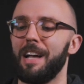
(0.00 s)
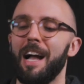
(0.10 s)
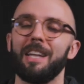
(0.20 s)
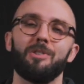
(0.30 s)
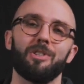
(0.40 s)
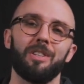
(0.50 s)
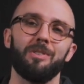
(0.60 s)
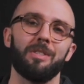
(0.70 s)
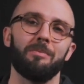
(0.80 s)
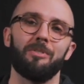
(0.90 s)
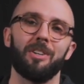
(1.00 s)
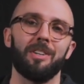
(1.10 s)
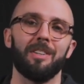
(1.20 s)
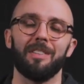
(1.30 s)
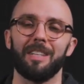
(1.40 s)
I usually use them
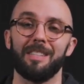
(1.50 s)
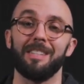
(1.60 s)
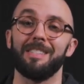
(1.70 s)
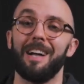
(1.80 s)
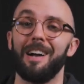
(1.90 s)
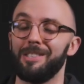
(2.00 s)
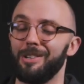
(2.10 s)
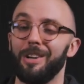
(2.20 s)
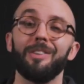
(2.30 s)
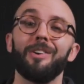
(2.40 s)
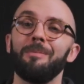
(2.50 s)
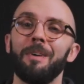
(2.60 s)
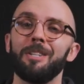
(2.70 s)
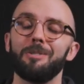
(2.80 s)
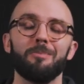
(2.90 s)
for, like I said, socks or other
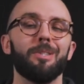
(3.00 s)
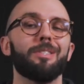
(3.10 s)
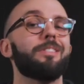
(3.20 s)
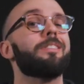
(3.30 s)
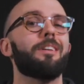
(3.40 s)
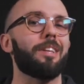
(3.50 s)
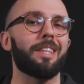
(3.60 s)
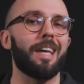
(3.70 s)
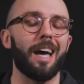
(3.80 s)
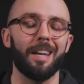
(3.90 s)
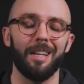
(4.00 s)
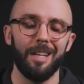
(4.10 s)
unmentionables, stuff like that.